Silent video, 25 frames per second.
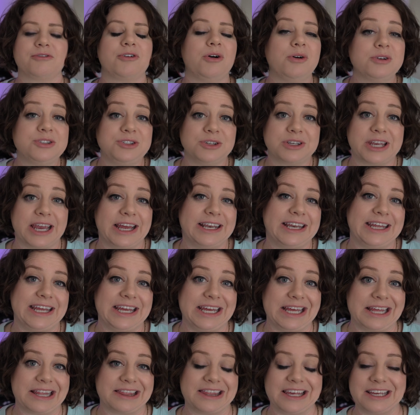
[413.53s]
course you can
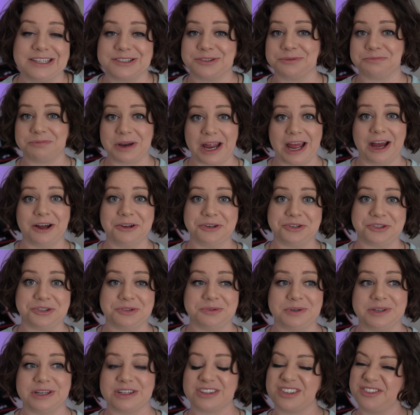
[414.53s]
hear things around
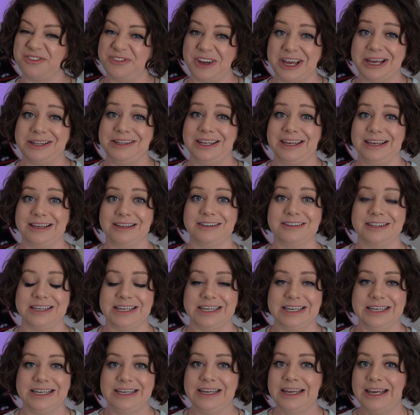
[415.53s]
you and it's fairly
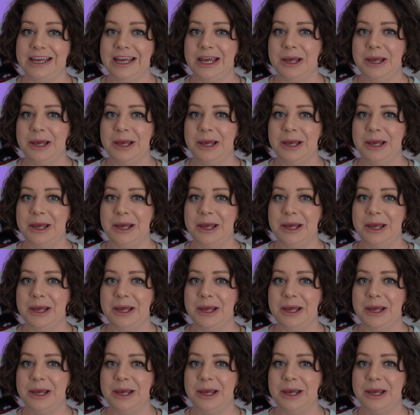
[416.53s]
clear,